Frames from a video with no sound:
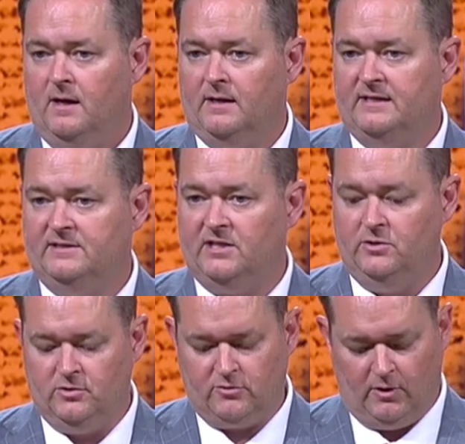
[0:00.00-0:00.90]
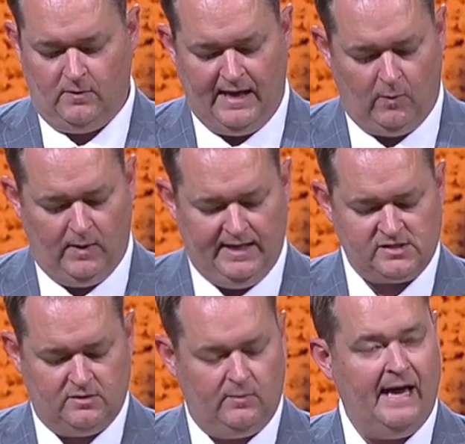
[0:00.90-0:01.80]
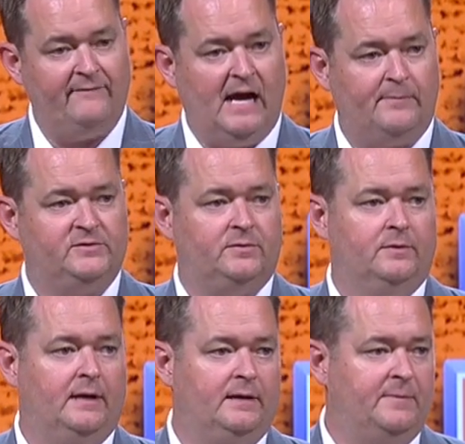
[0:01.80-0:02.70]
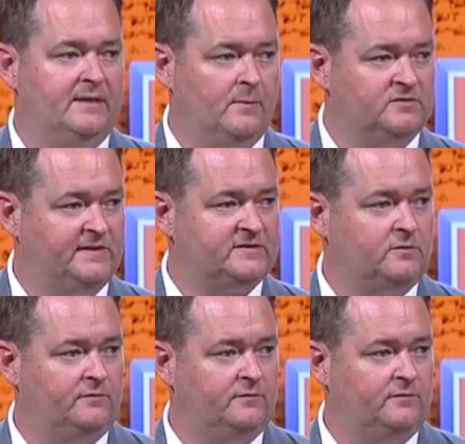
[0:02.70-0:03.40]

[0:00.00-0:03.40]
continuing to grow in that way so that we have an opportunity to be the most physical